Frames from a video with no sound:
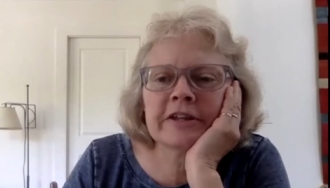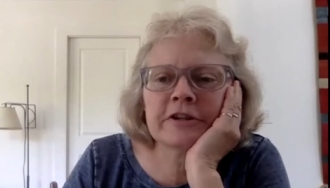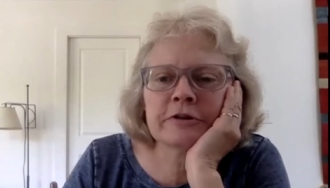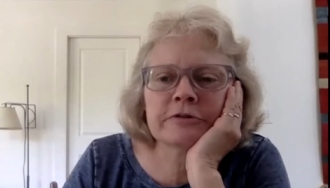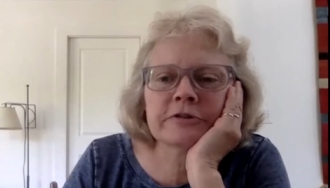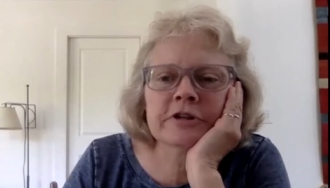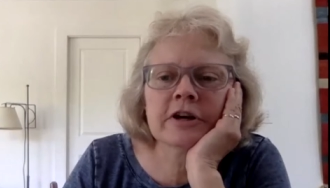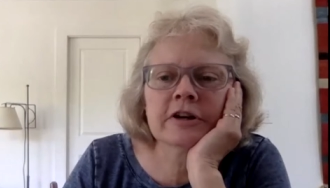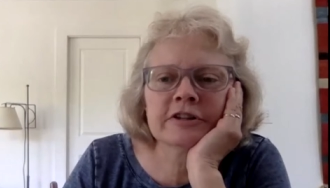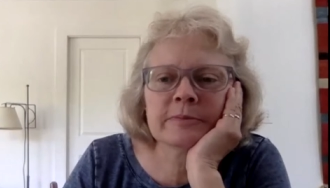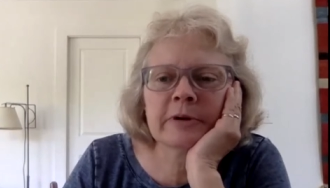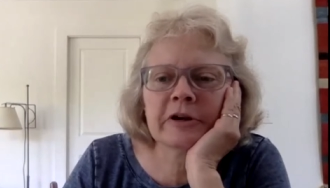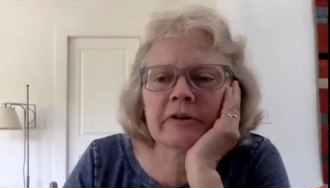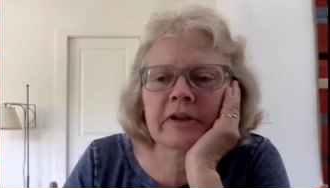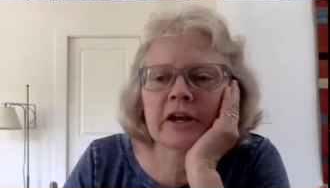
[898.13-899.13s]
you talked
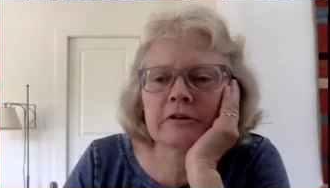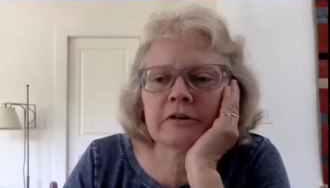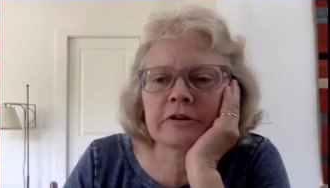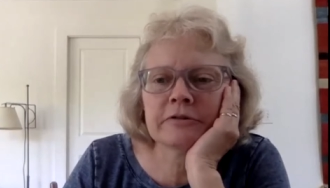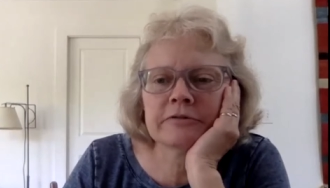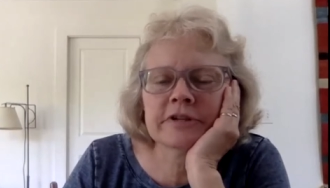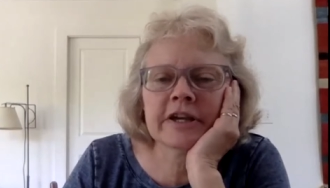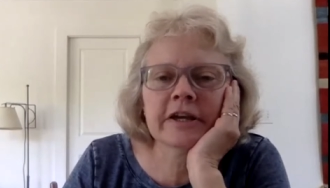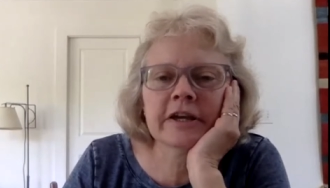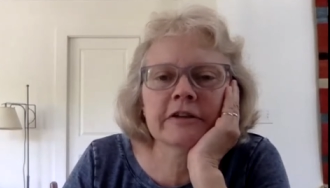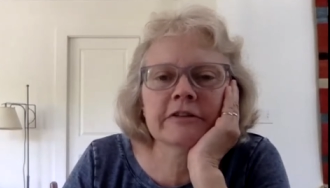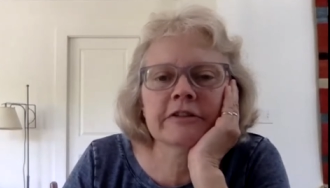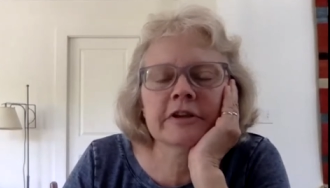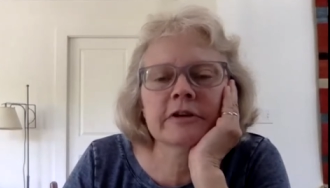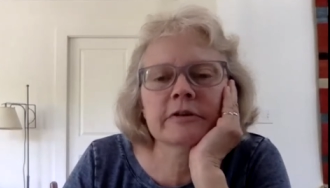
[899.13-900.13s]
about how do you tell
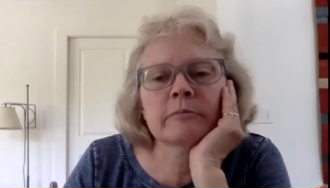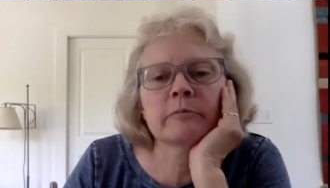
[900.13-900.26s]
the